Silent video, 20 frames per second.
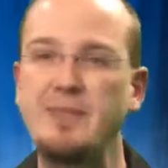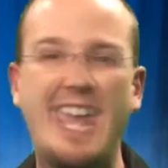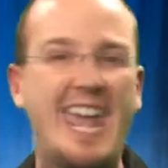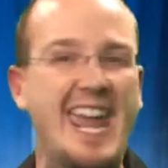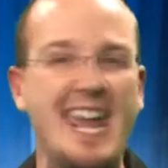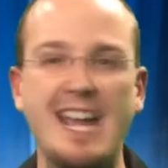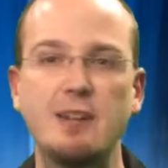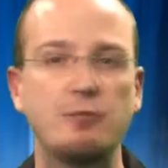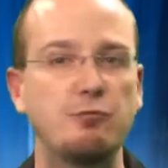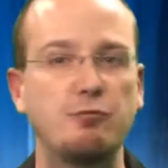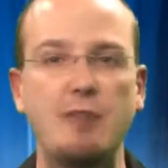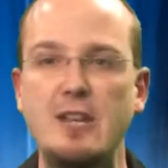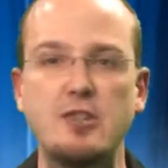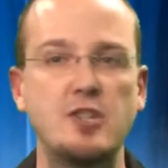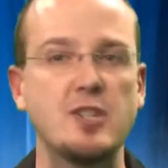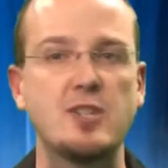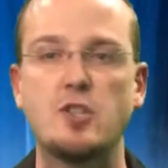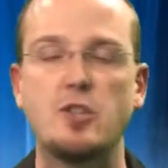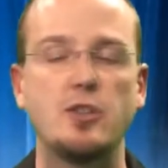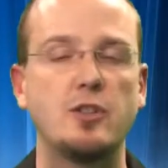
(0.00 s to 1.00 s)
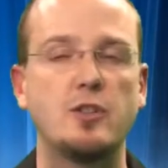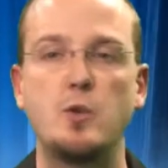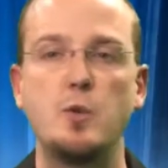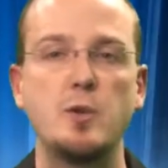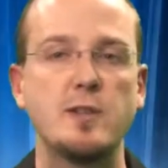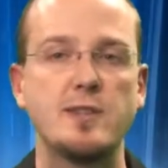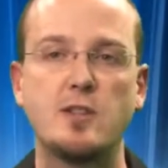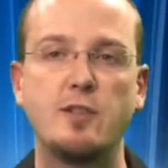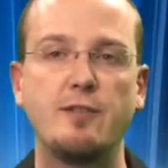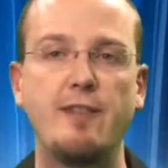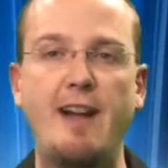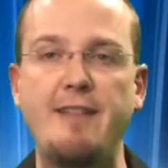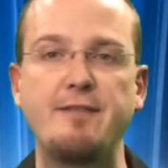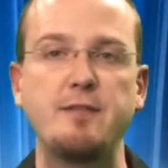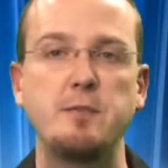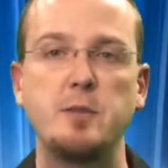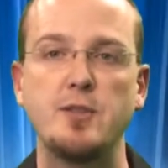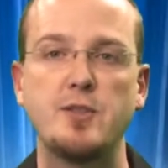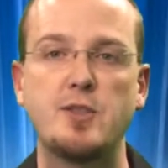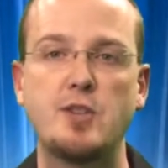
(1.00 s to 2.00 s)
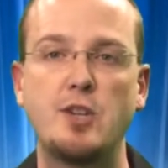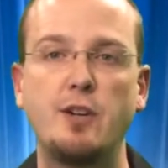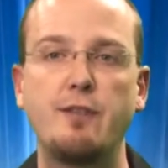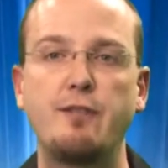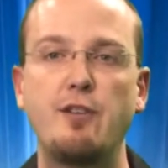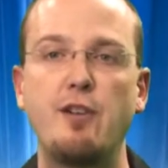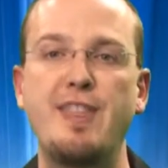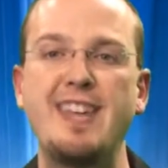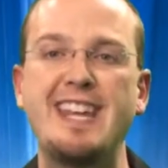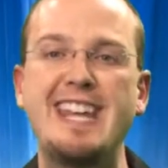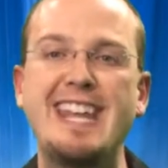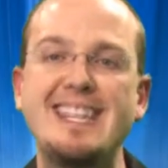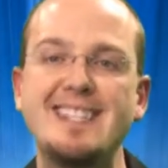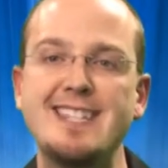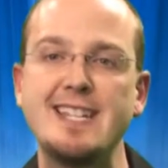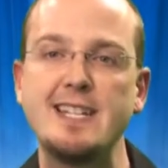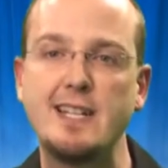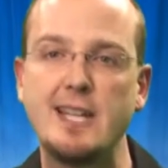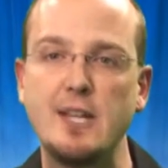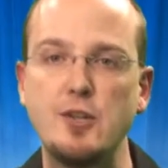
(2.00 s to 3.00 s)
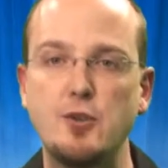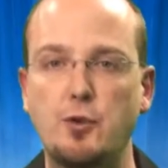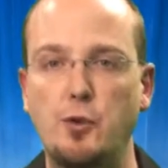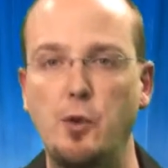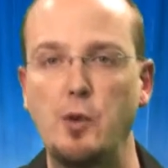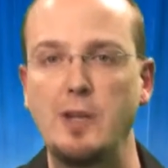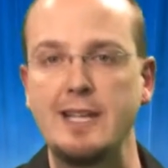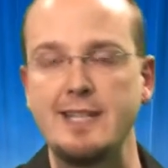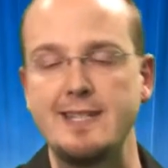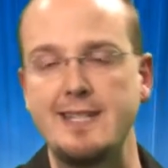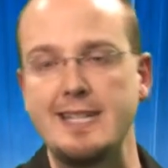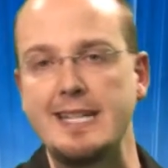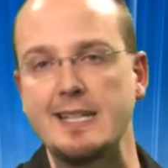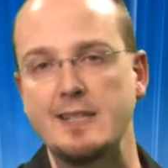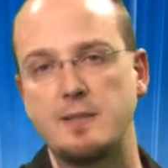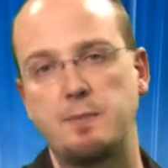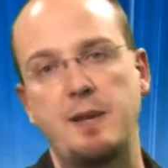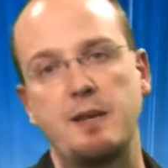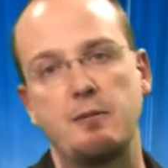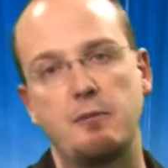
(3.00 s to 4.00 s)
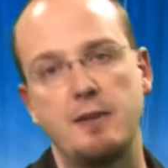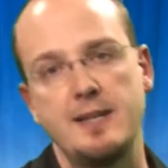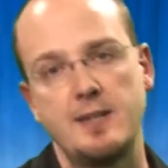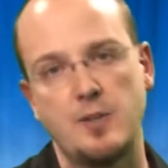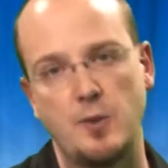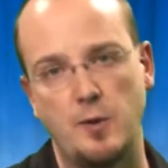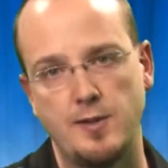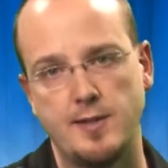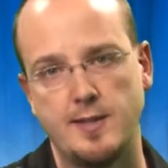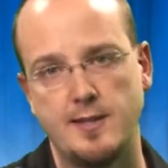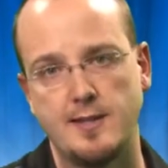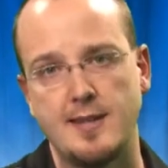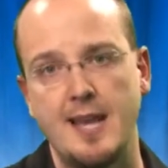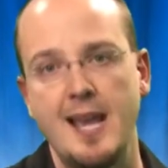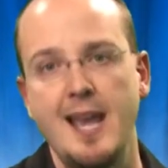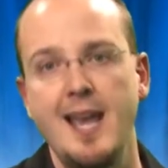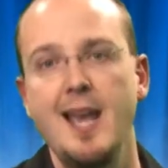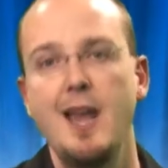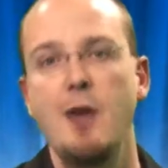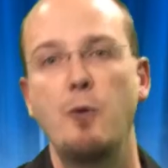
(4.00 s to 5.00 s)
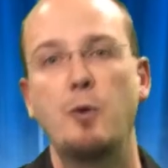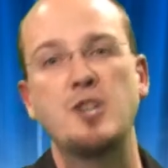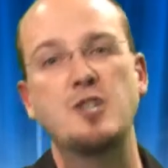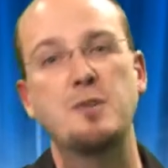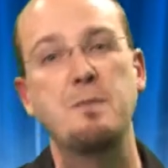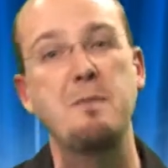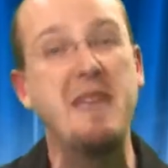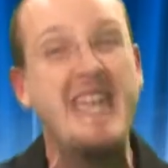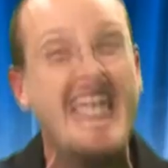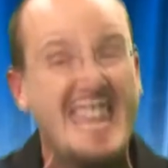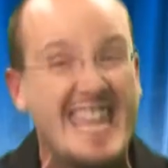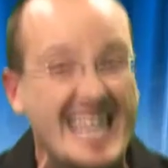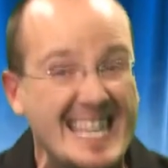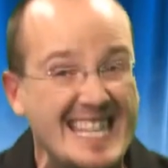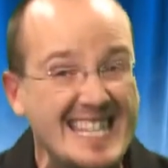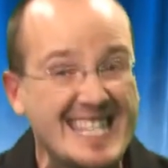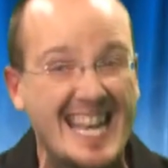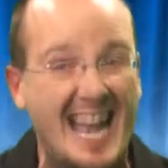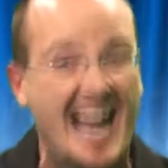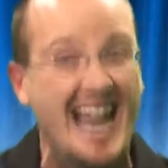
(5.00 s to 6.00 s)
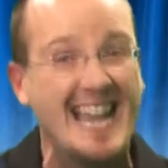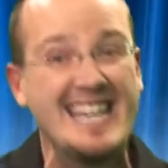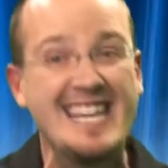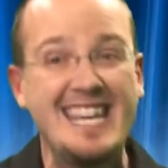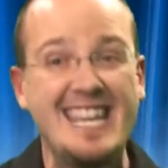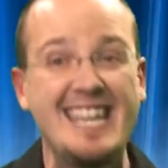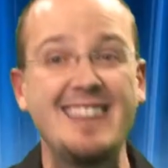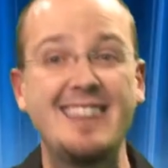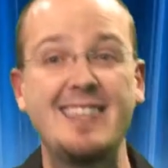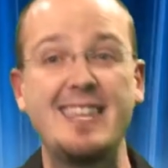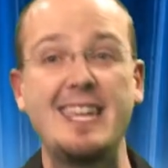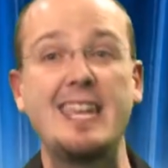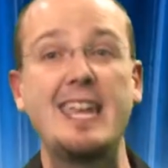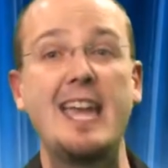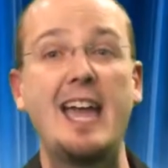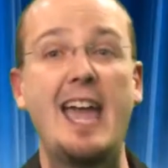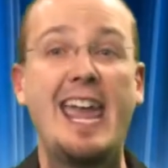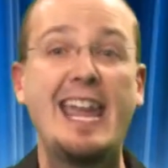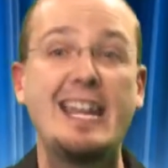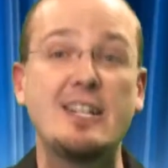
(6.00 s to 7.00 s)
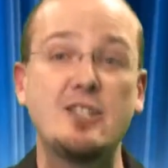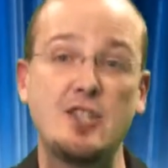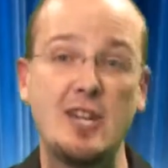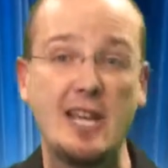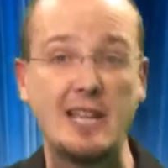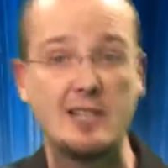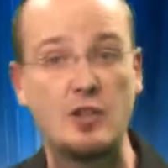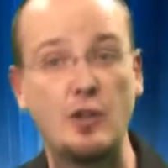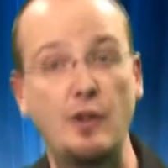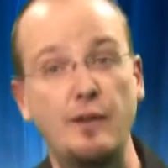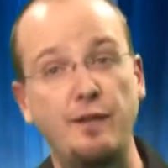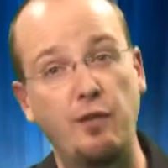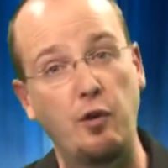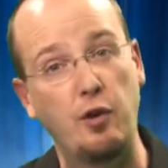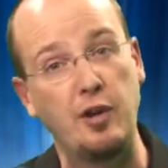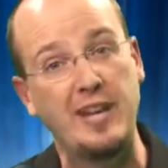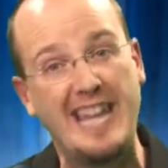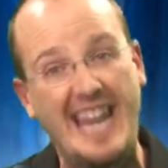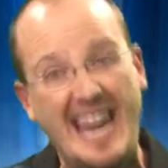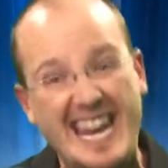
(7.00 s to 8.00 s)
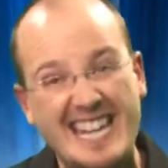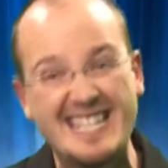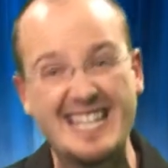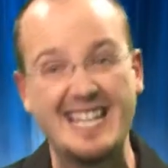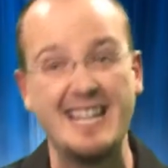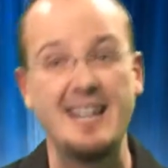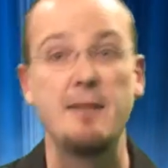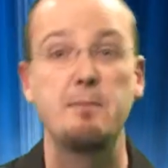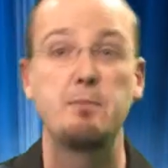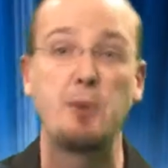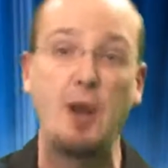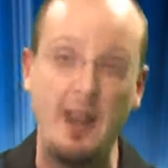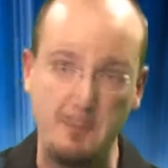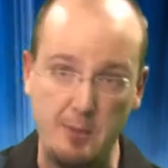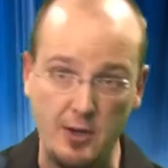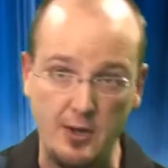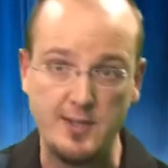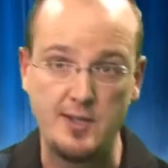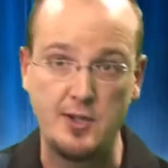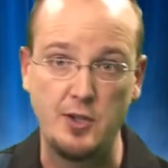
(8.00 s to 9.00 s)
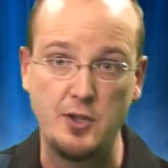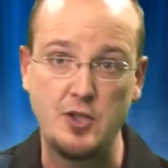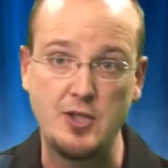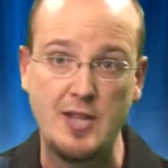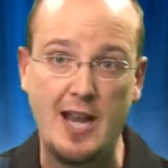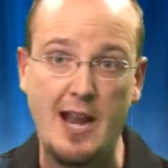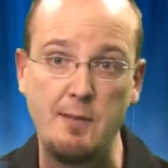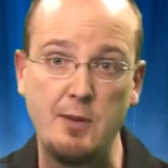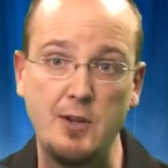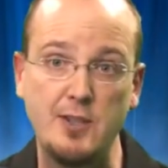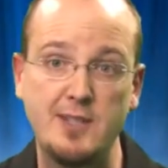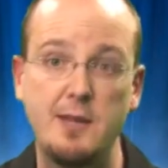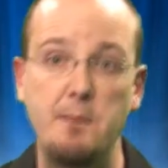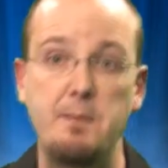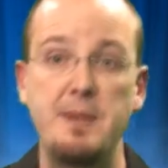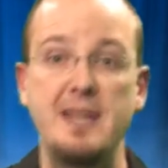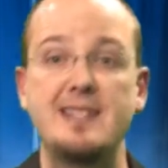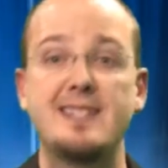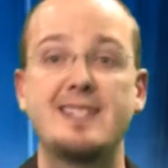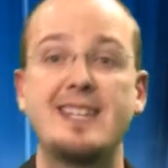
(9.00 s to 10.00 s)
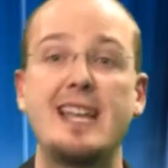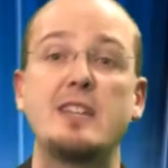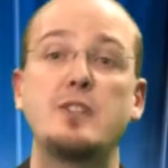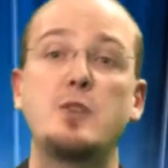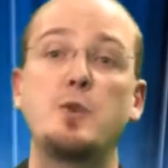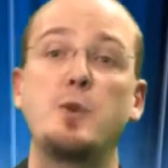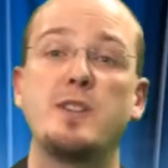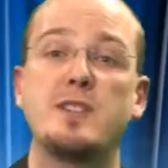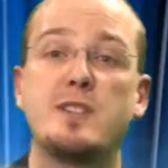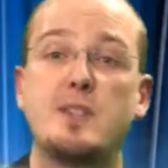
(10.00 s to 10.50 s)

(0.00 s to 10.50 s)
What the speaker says: can't register to a survivable server that isn't controlling DSP resources, which means I need the H.248 primary search timer to be set to a